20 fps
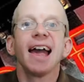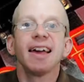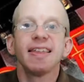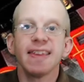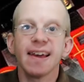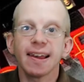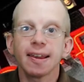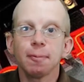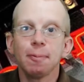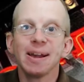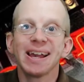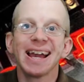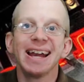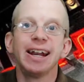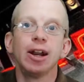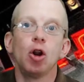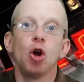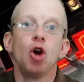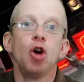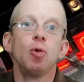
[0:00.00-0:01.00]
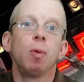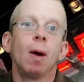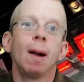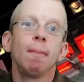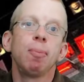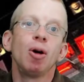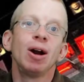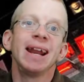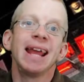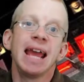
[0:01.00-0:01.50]
Last weekend it earned
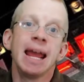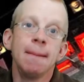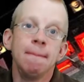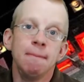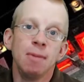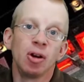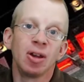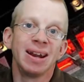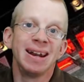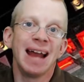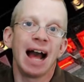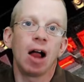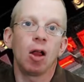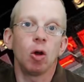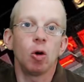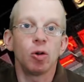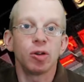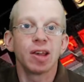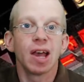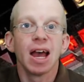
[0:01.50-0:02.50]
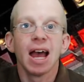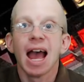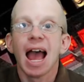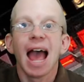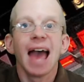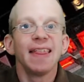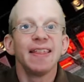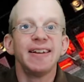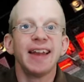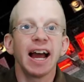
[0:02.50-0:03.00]
$1.8 million.
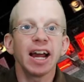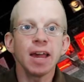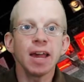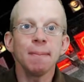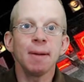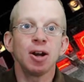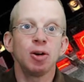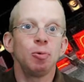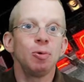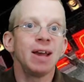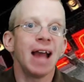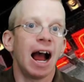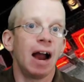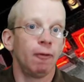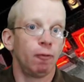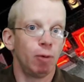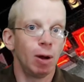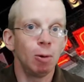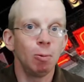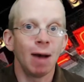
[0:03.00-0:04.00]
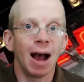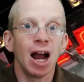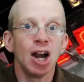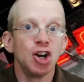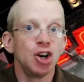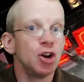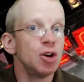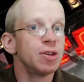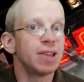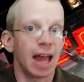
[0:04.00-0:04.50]
The documentary on Fred
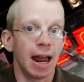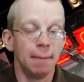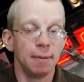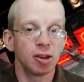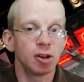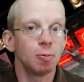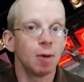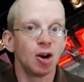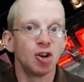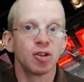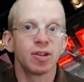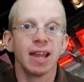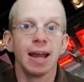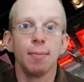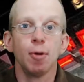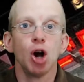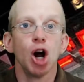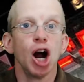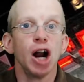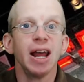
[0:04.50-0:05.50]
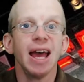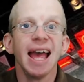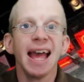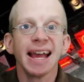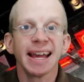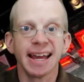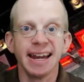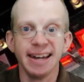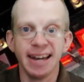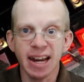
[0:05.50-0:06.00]
Rogers and Mr. Rogers' Neighborhood
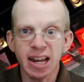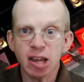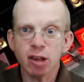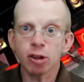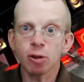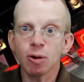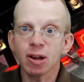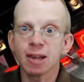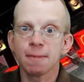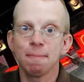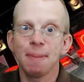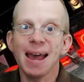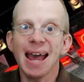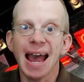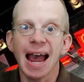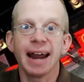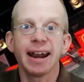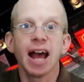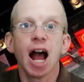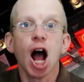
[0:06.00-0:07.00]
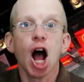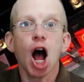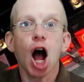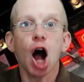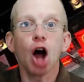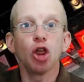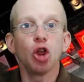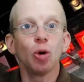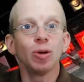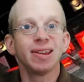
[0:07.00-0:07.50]
continues to expand,
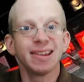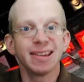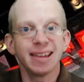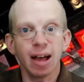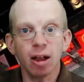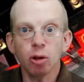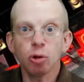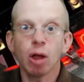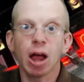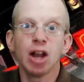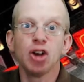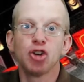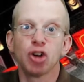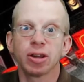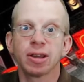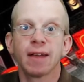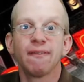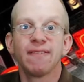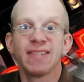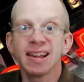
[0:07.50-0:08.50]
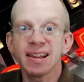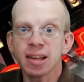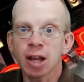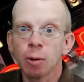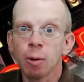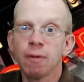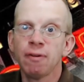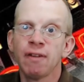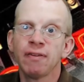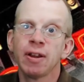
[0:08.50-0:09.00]
although it's still in just
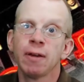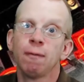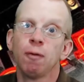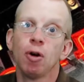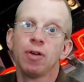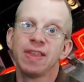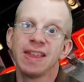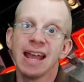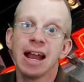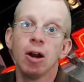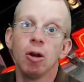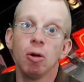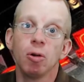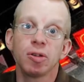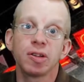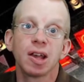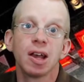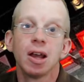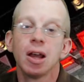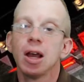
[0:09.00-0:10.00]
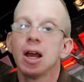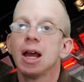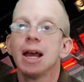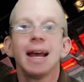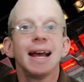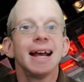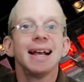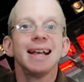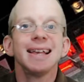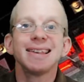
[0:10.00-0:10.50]
654 theaters.
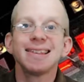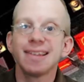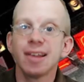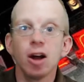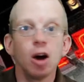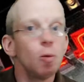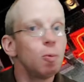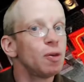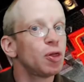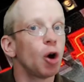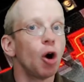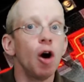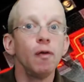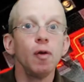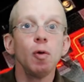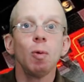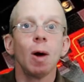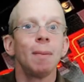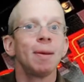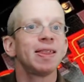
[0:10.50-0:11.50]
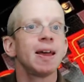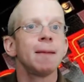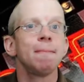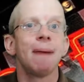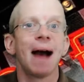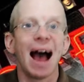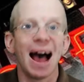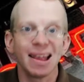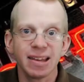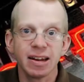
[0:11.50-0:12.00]
Still, with the overwhelmingly
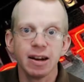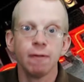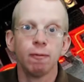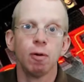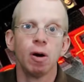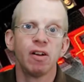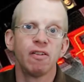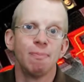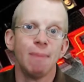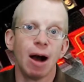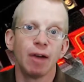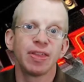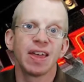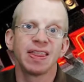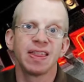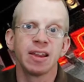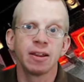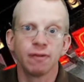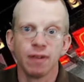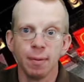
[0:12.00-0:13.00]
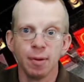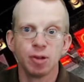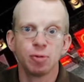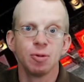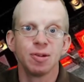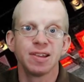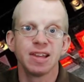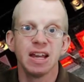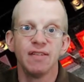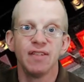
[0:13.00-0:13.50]
positive word of mouth that this film is
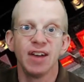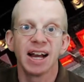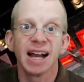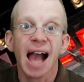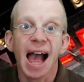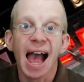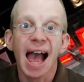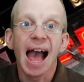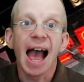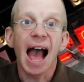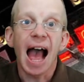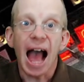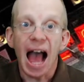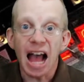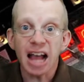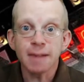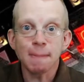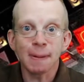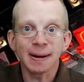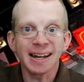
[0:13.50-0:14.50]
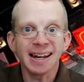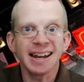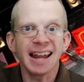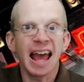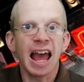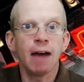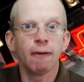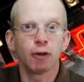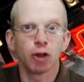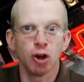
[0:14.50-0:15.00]
receiving, I expect it to
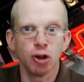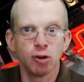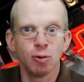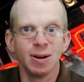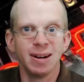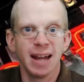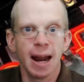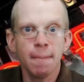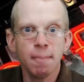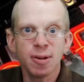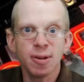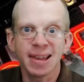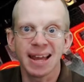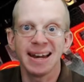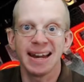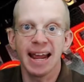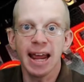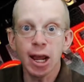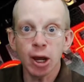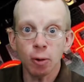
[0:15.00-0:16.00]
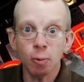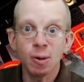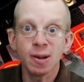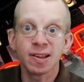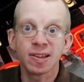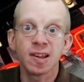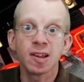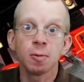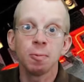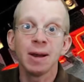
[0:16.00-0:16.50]
have close 10% increase
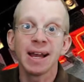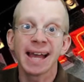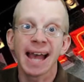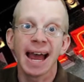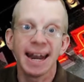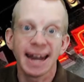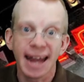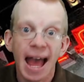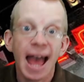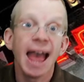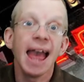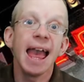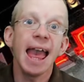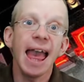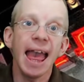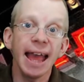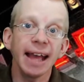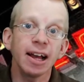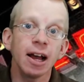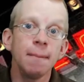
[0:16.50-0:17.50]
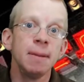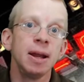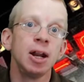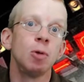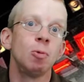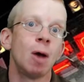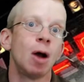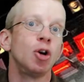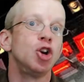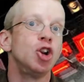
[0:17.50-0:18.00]
this weekend and come in
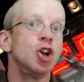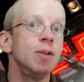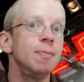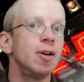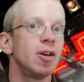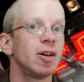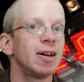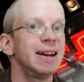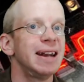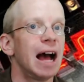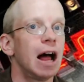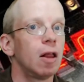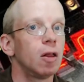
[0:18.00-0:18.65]
around $2 million.